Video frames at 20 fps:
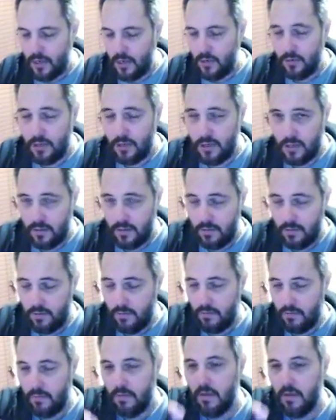Oh, it just
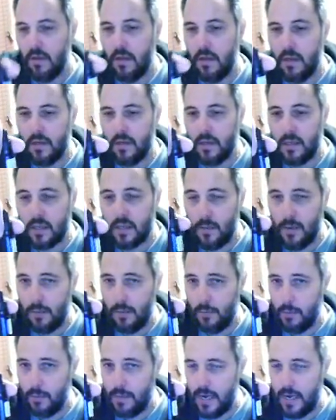does come
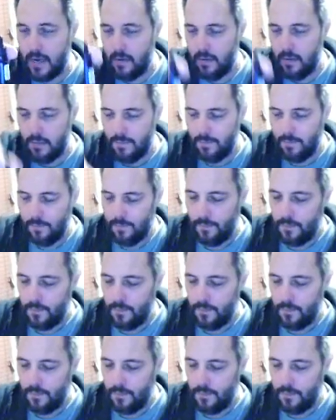in a blue bottle,